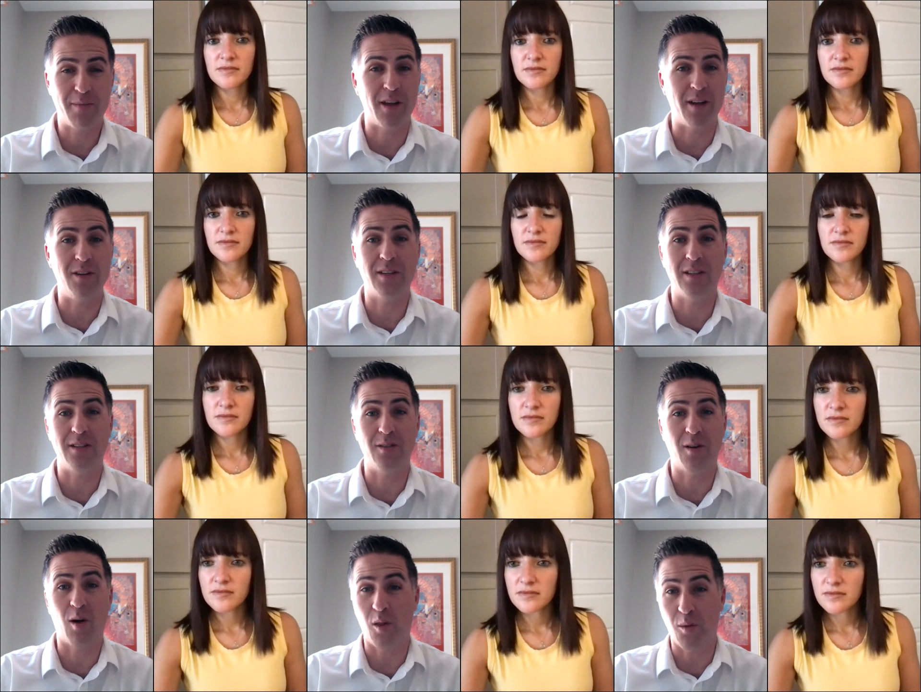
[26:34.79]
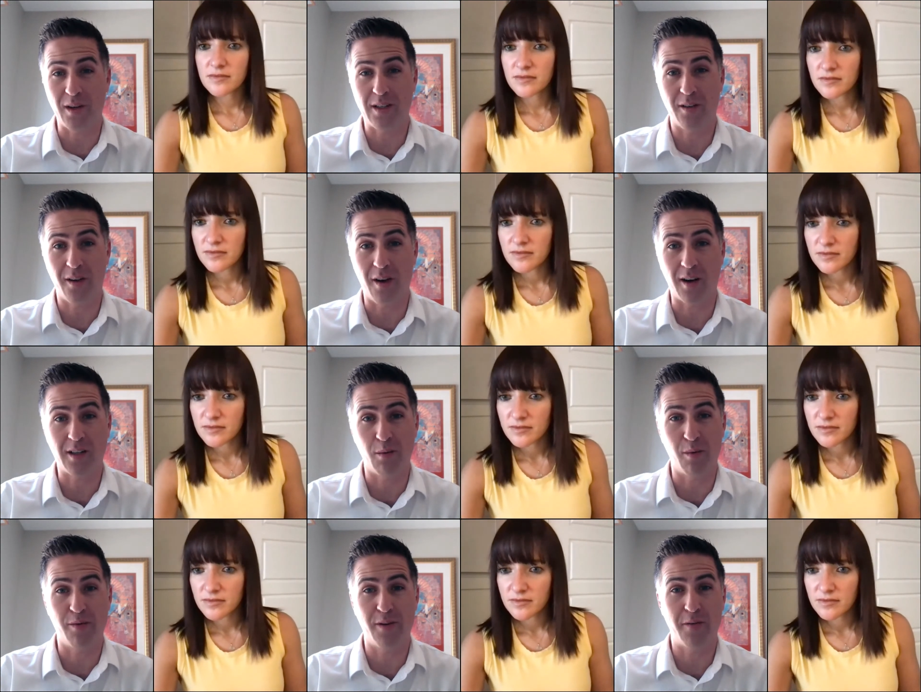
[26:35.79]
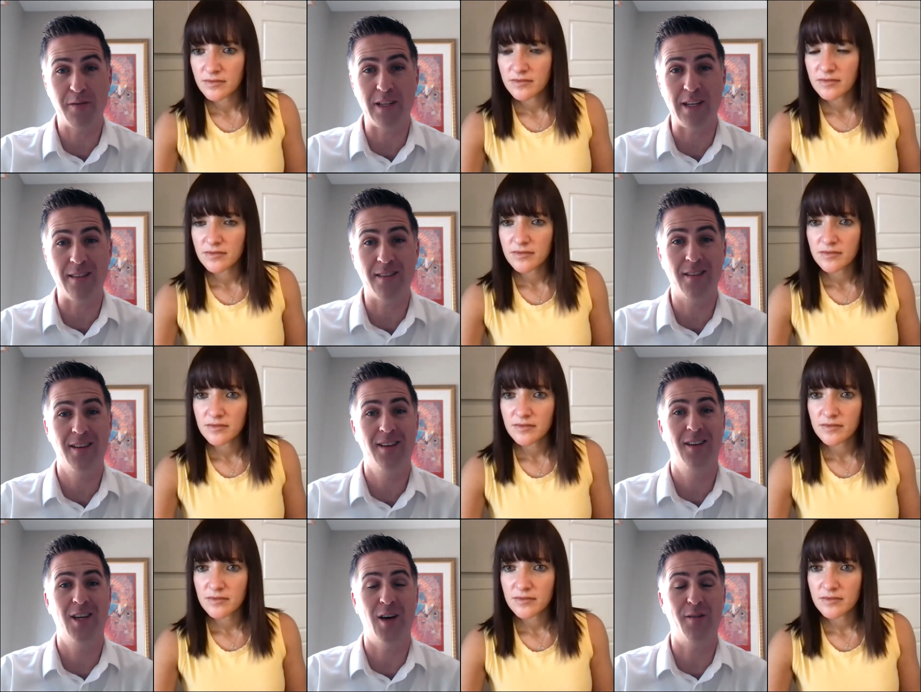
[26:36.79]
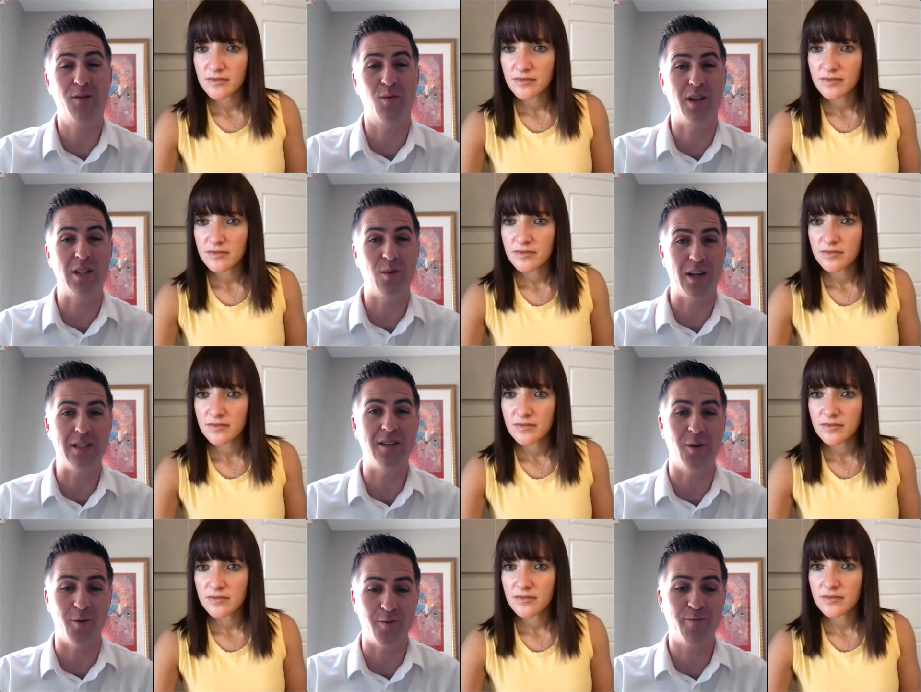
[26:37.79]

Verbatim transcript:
Speaker 1: then you can do it all the way till October fifteenth of twenty twenty-two.